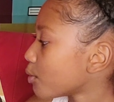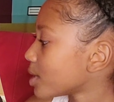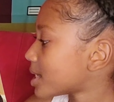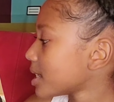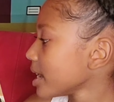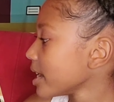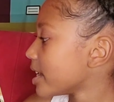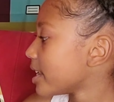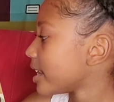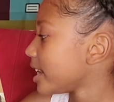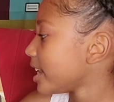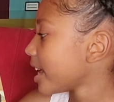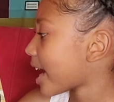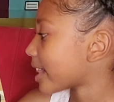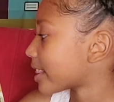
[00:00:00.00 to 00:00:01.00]
We sit and
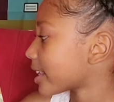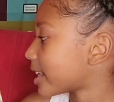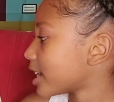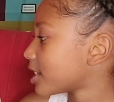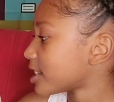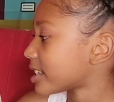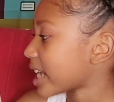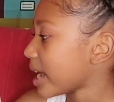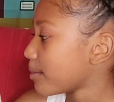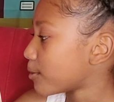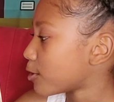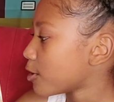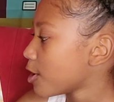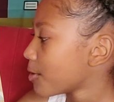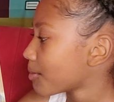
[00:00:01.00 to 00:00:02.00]
eat at the kitchen
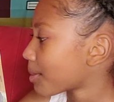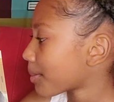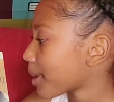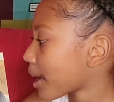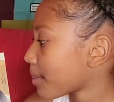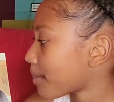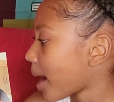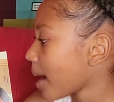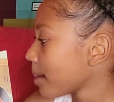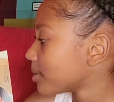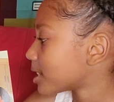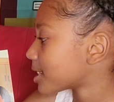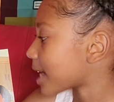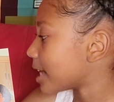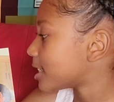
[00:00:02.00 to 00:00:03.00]
table when my mom
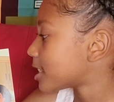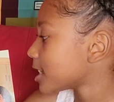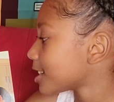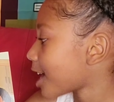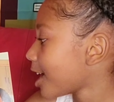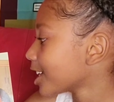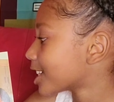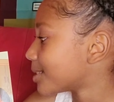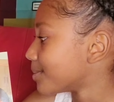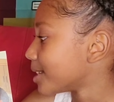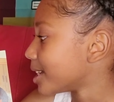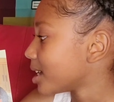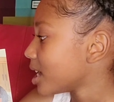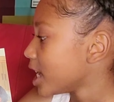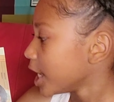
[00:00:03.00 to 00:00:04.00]
decides to talk to
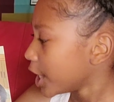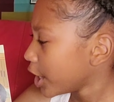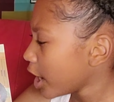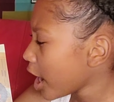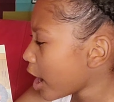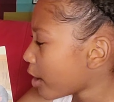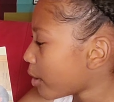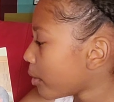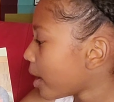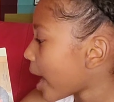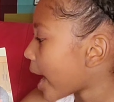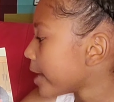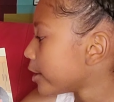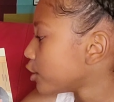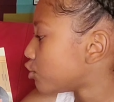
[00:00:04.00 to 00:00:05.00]
me. You know,
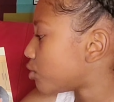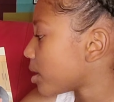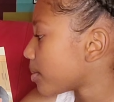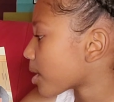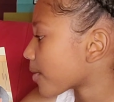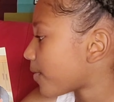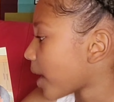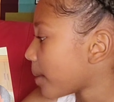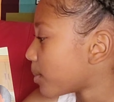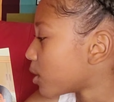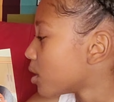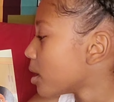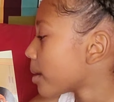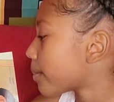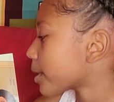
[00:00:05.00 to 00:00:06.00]
I don't dream or
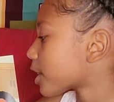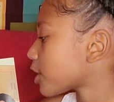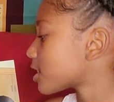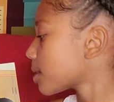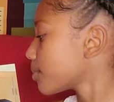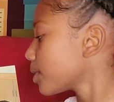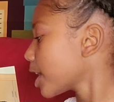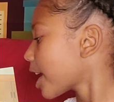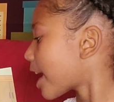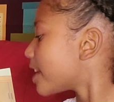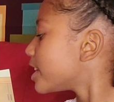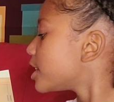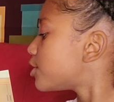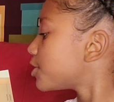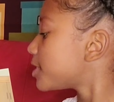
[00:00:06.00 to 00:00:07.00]
fable, but there's something I
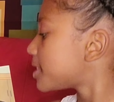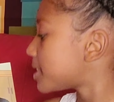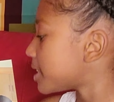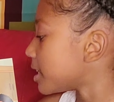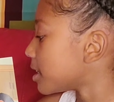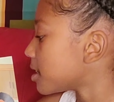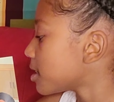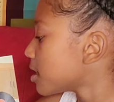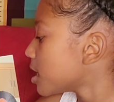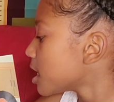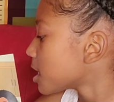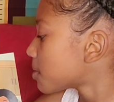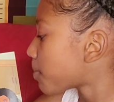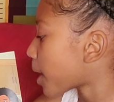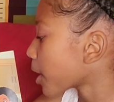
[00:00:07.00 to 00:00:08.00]
need you to see.
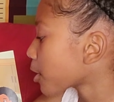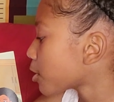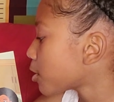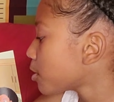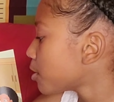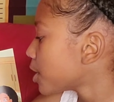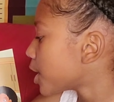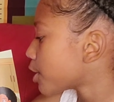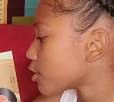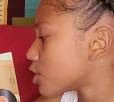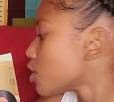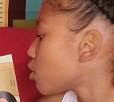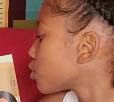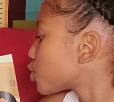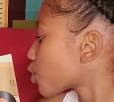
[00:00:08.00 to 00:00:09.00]
Sparkle, there's
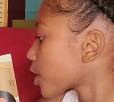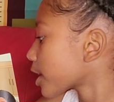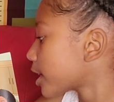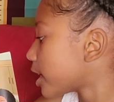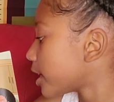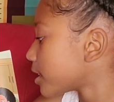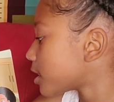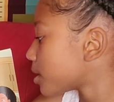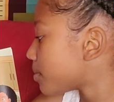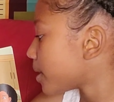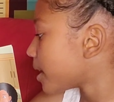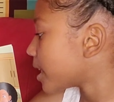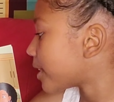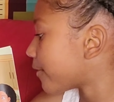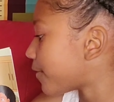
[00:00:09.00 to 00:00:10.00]
no shortcut to
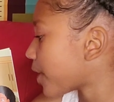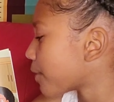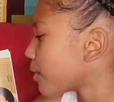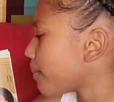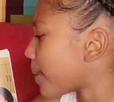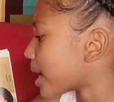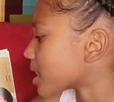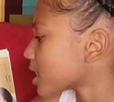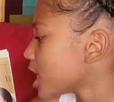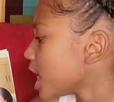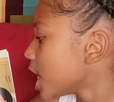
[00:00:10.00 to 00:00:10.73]
being the very best.